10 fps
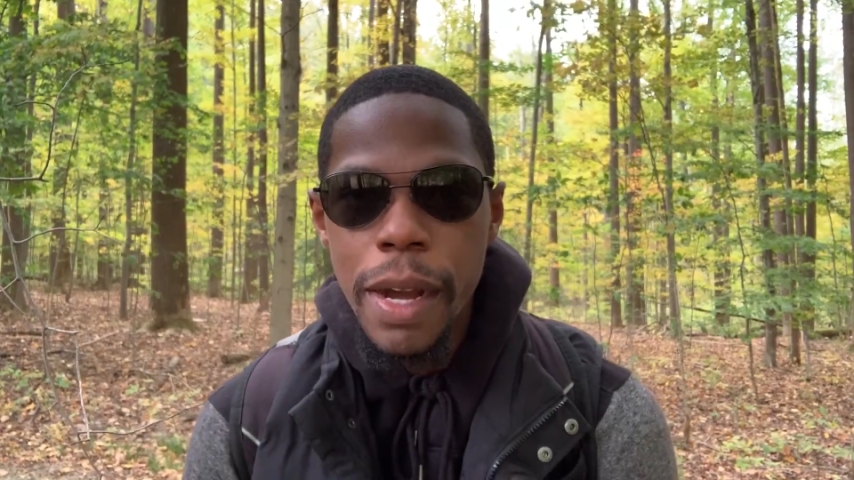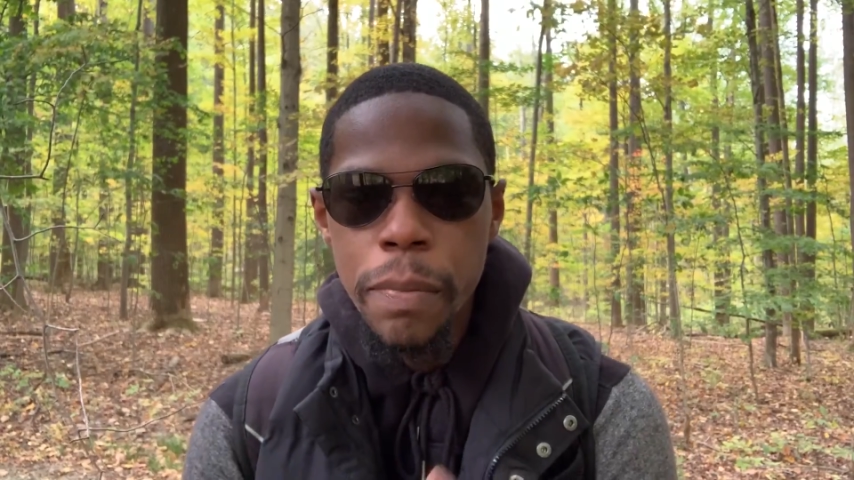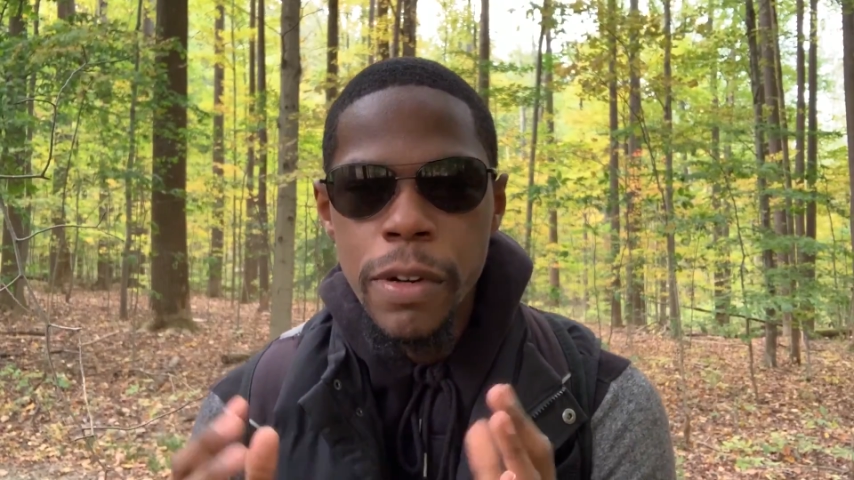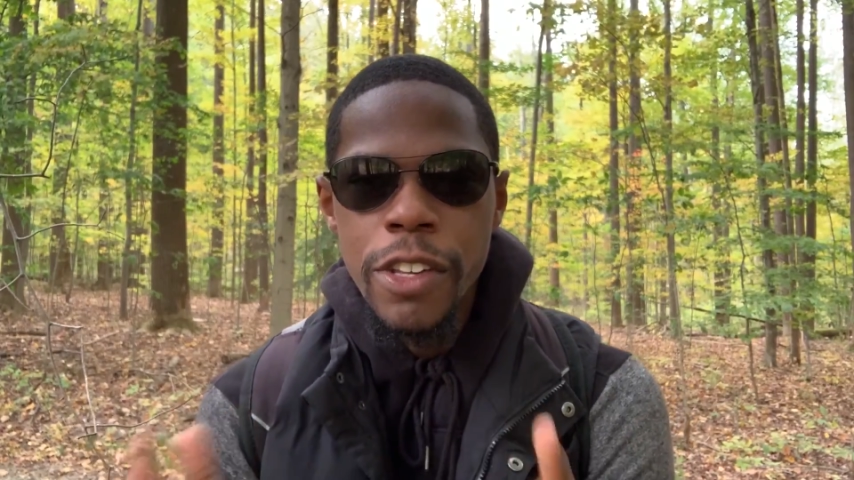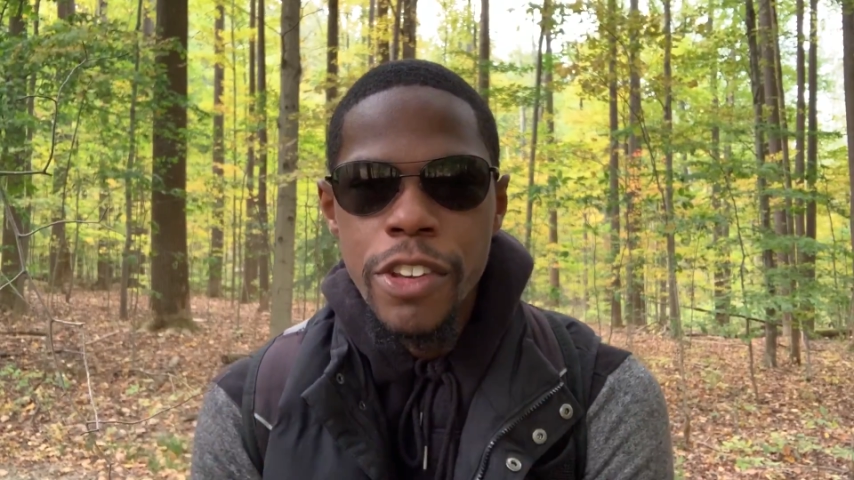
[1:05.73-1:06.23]
I'm
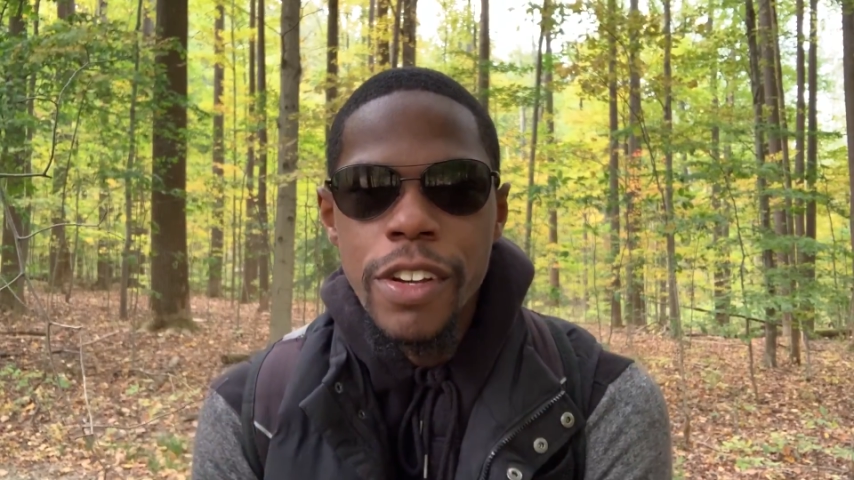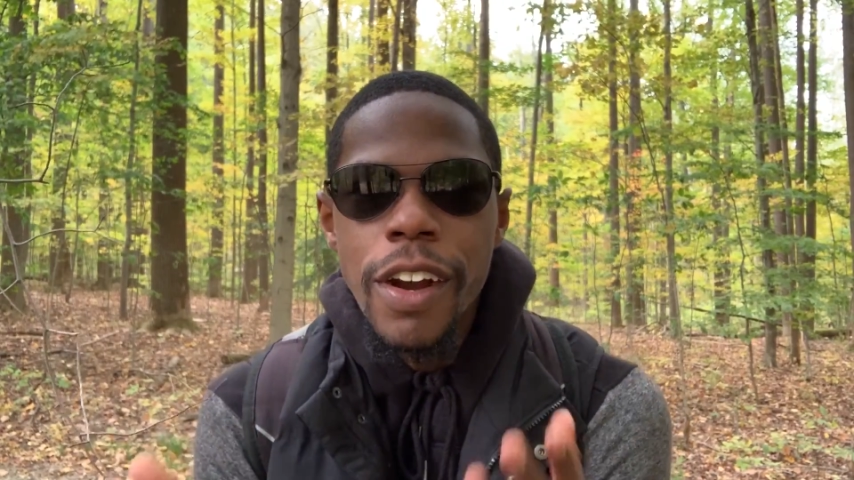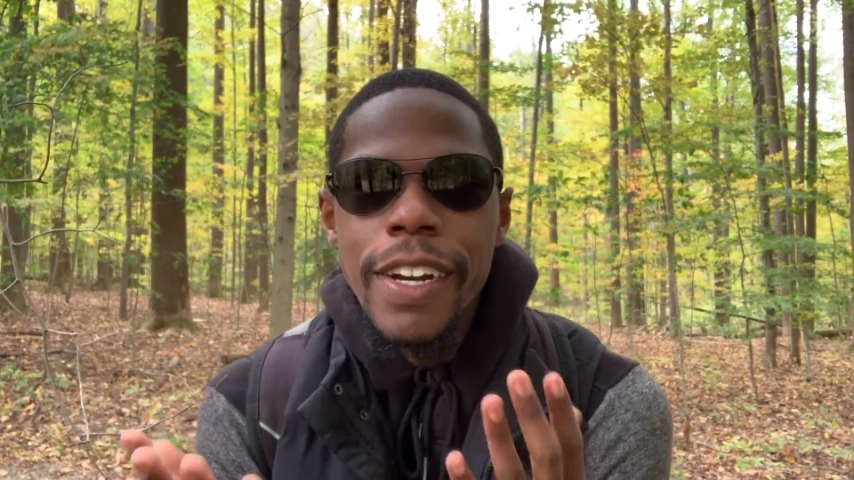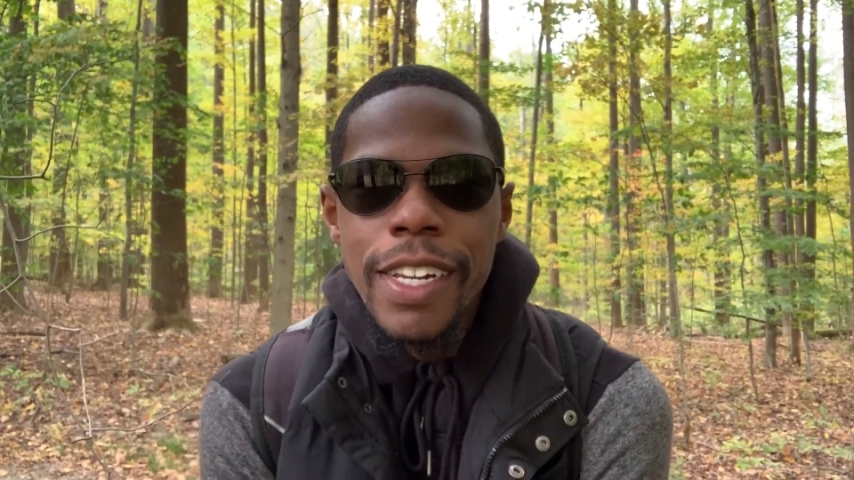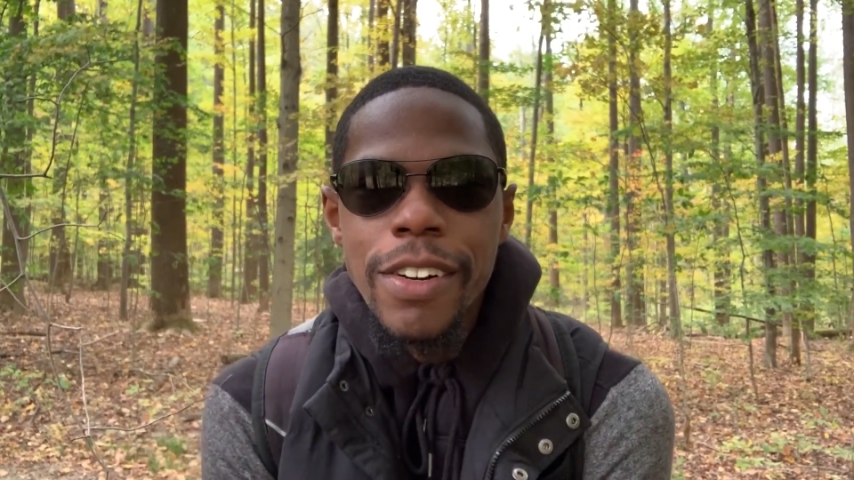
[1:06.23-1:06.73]
pretty sure you
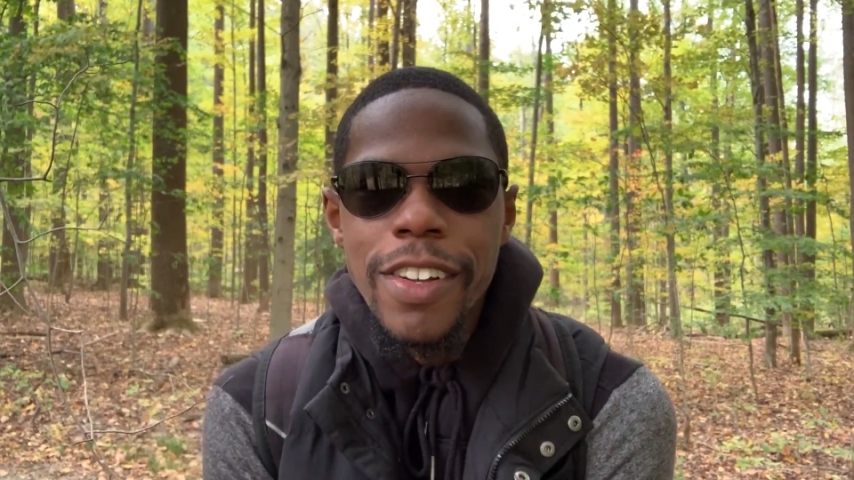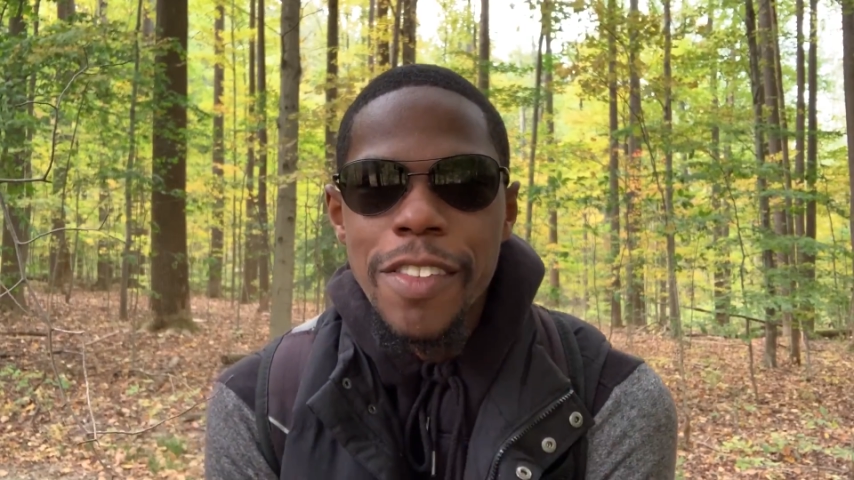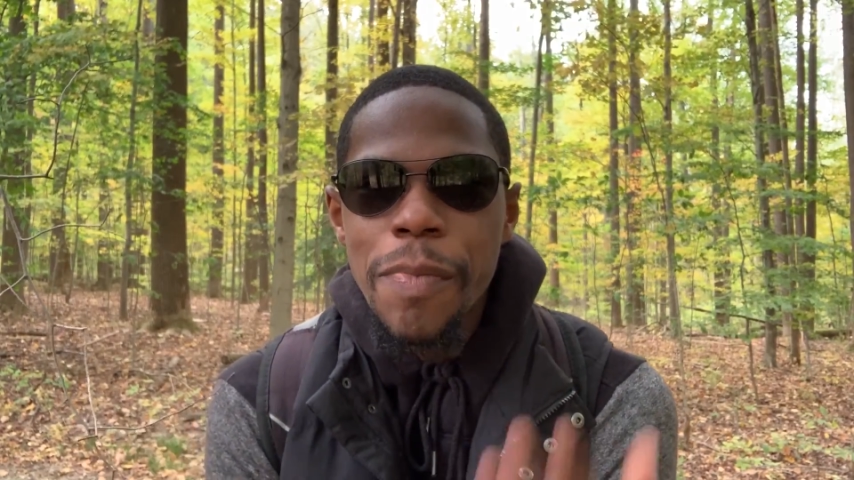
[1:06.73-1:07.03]
already know this,